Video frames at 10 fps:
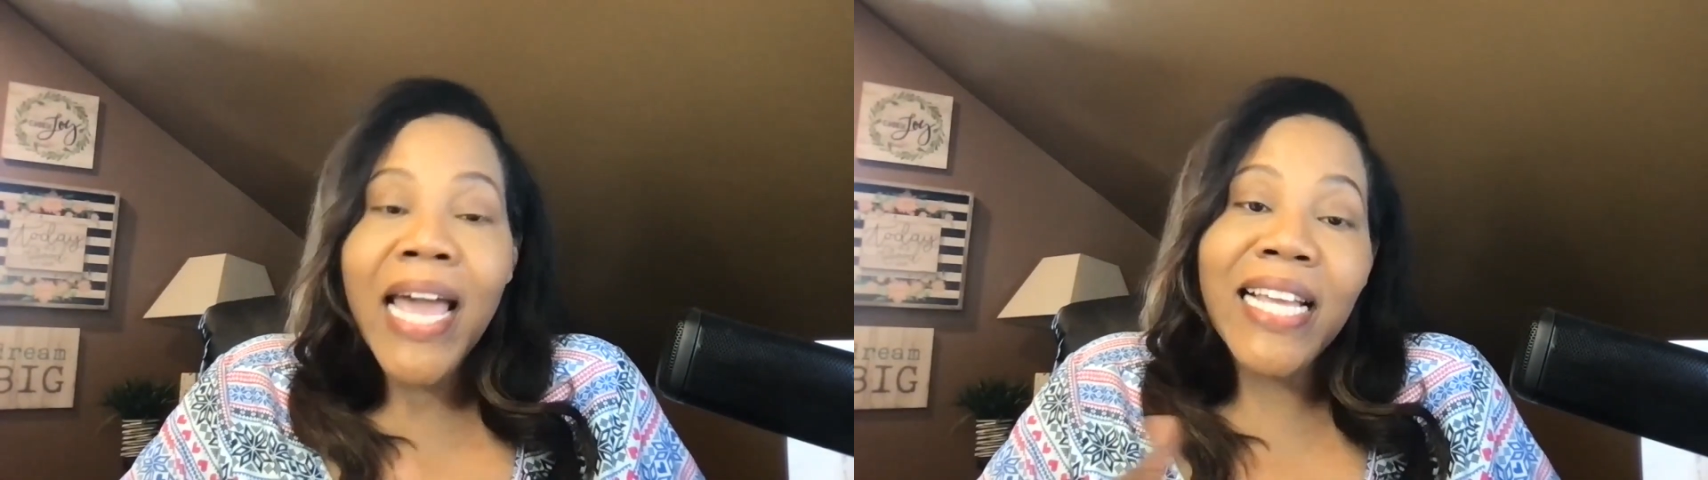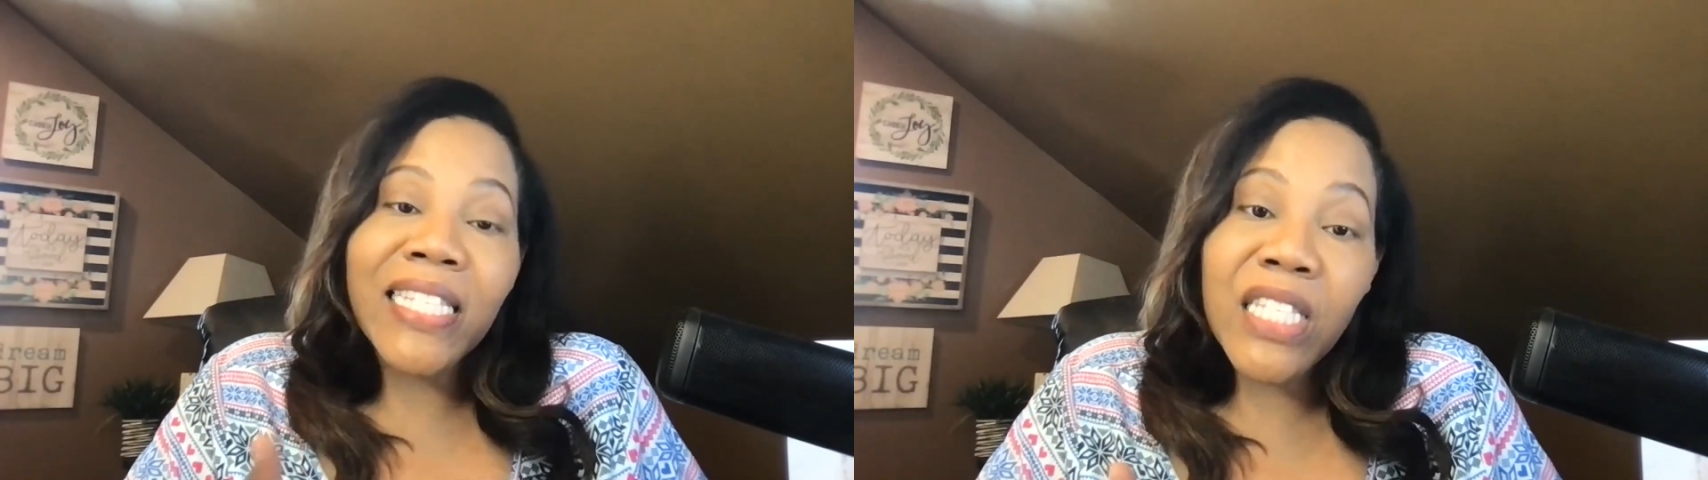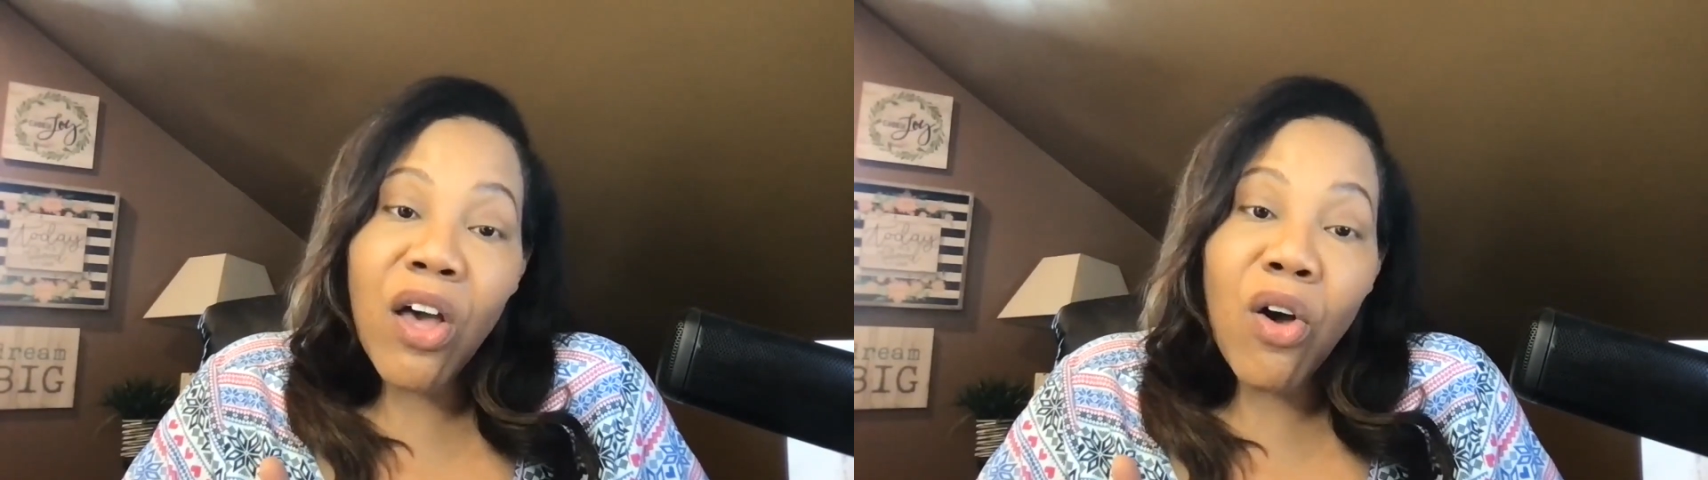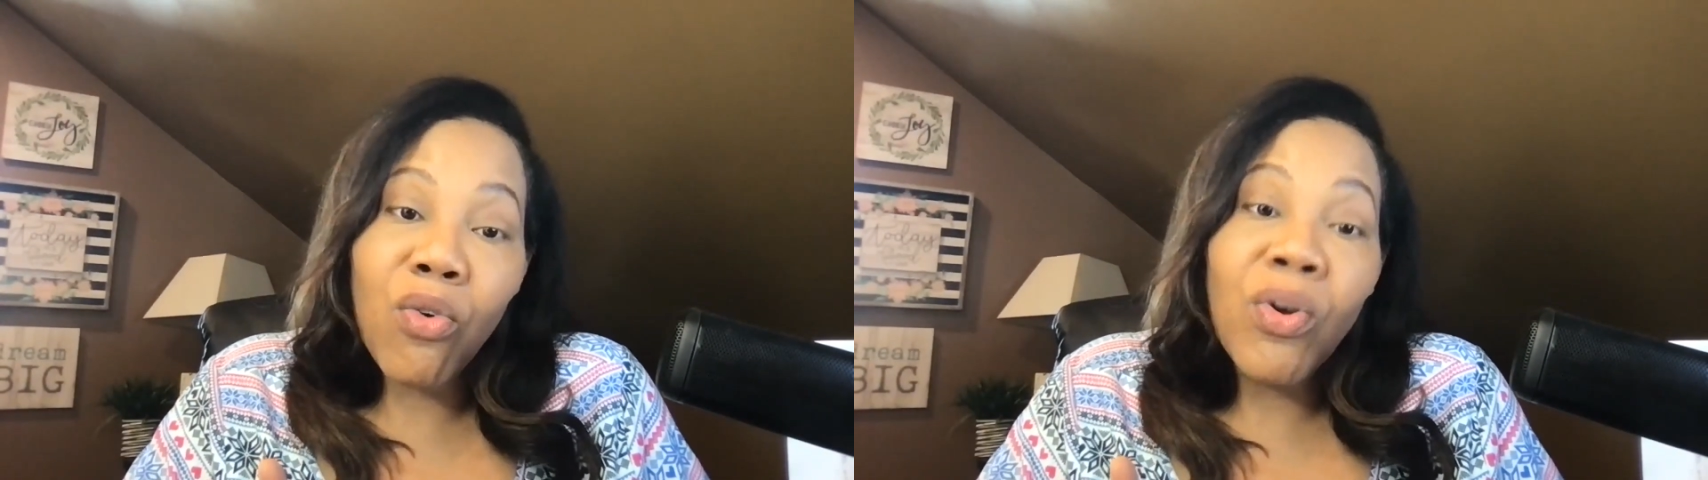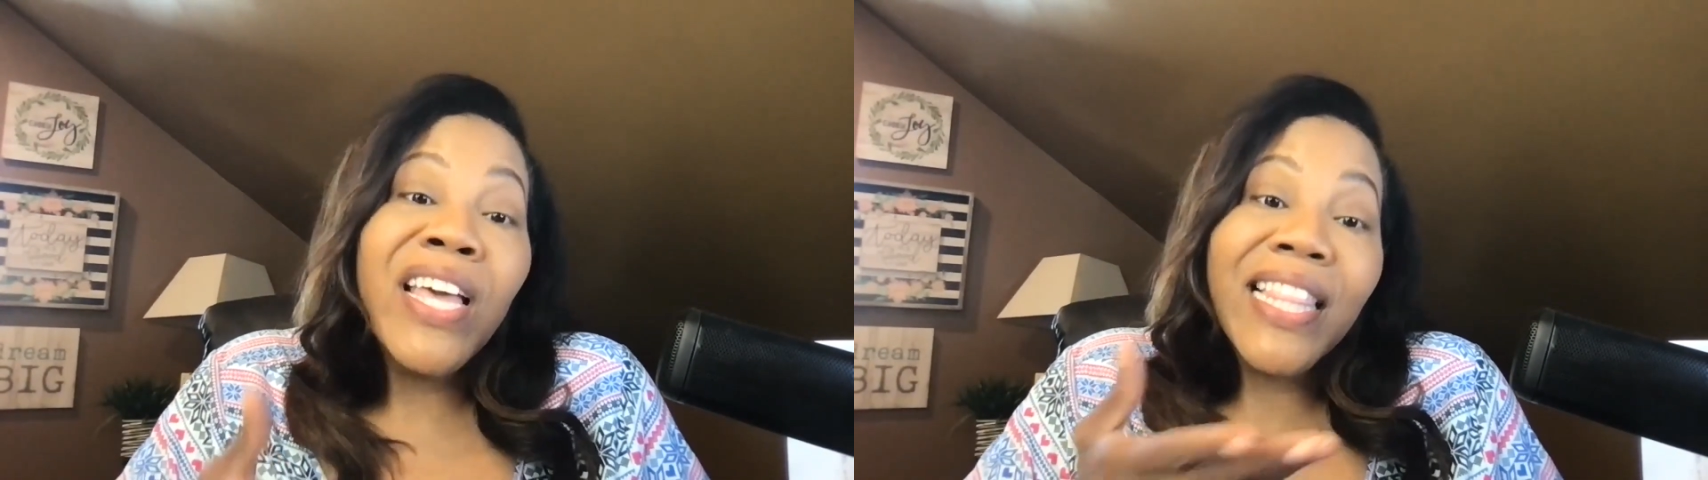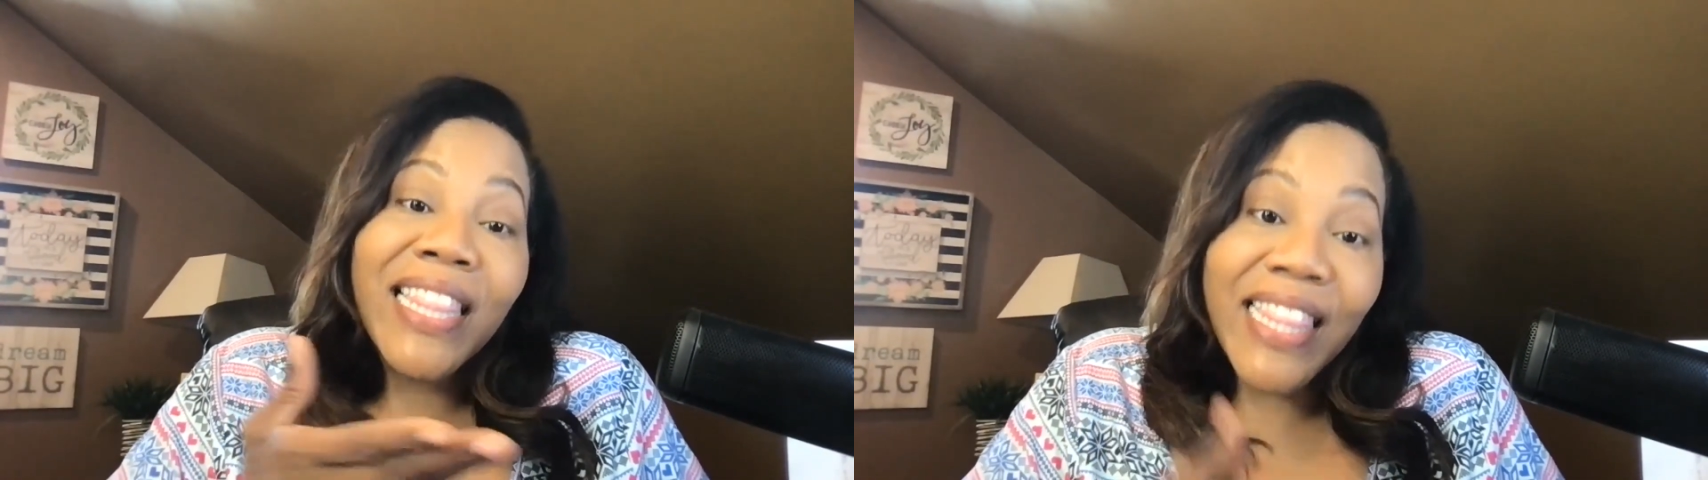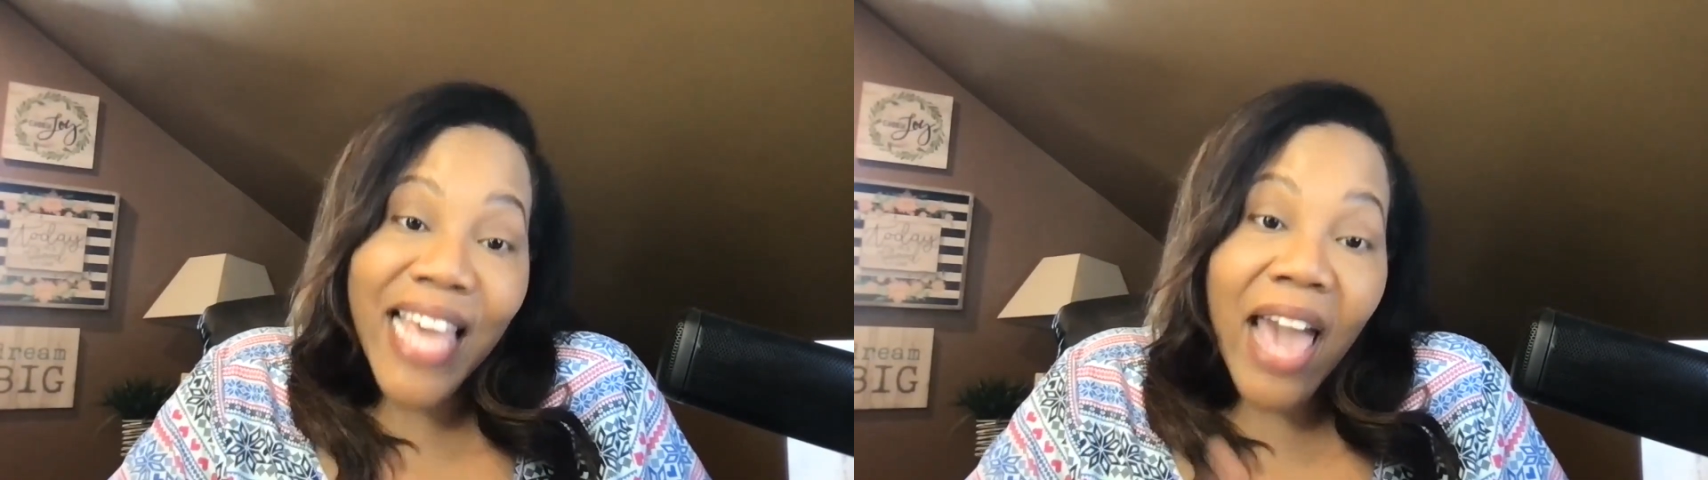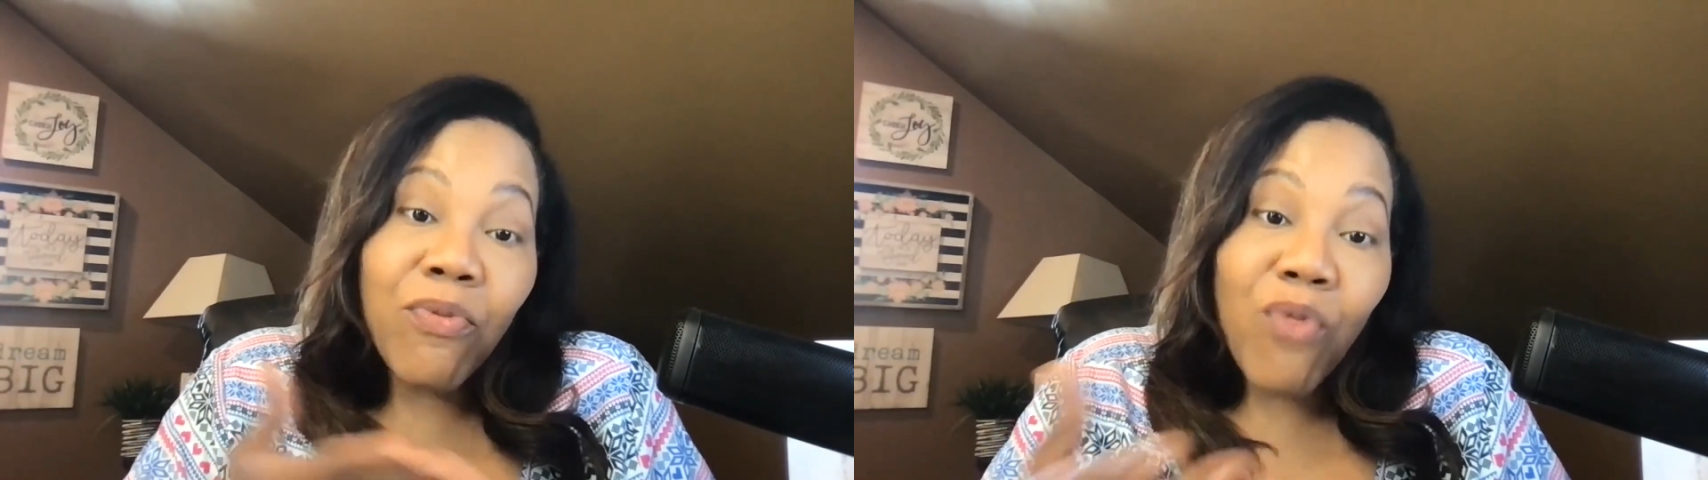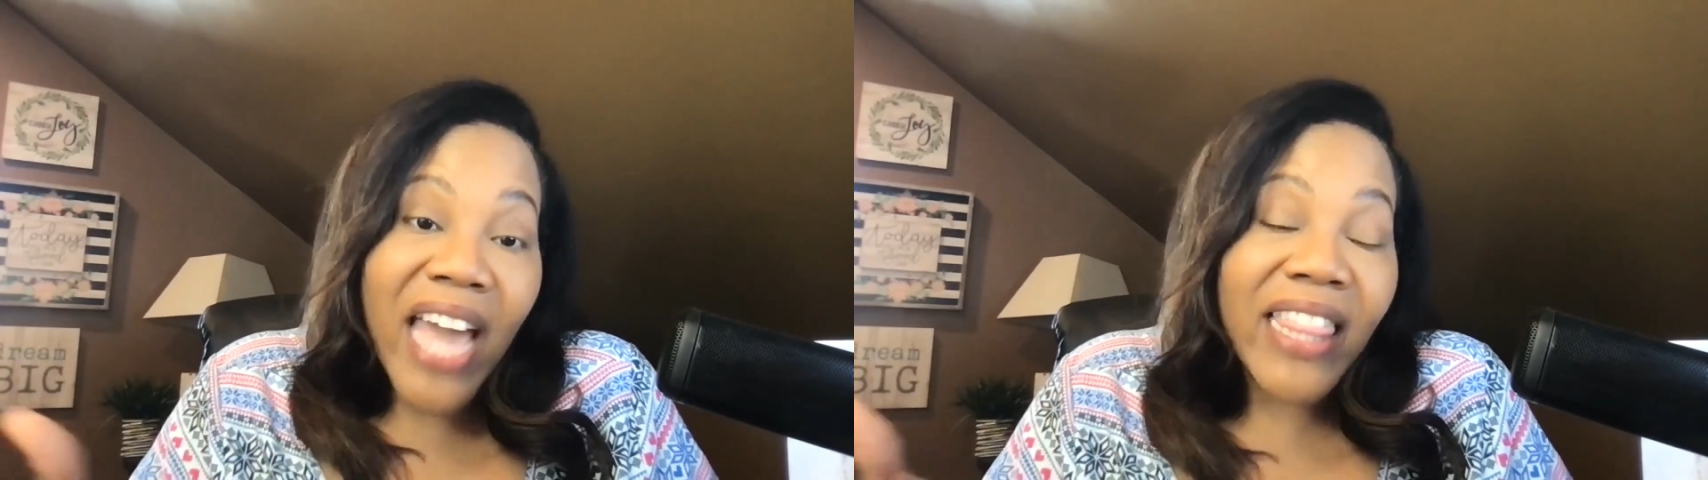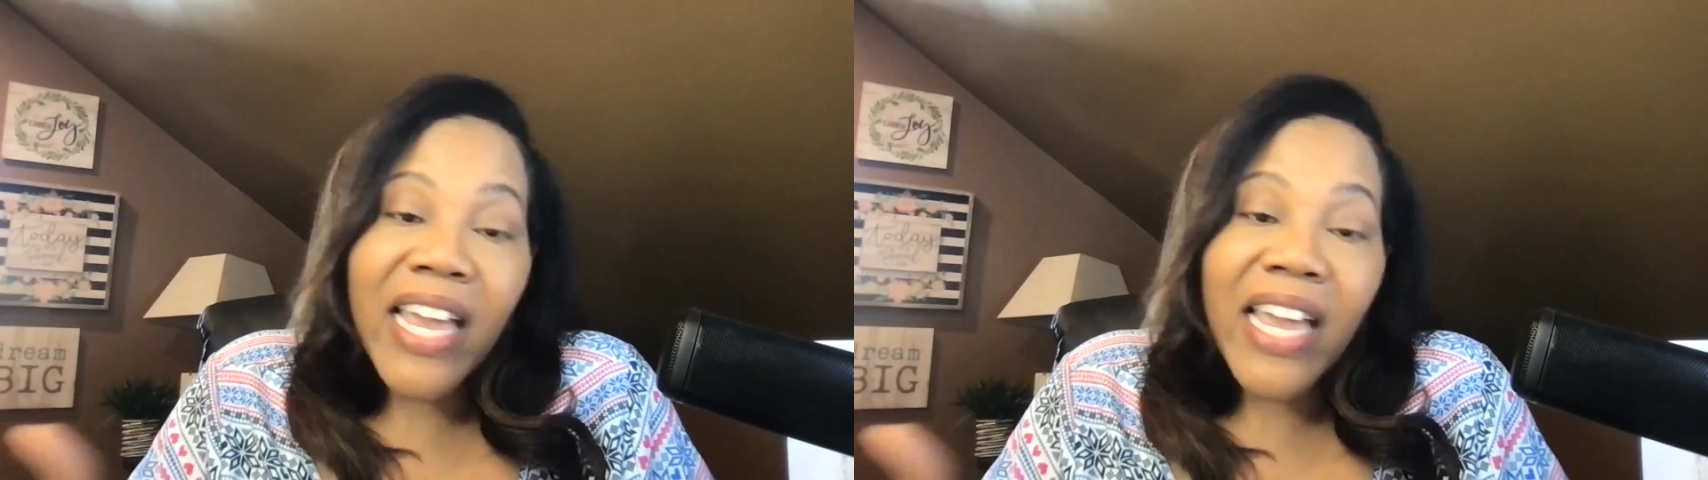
And so that right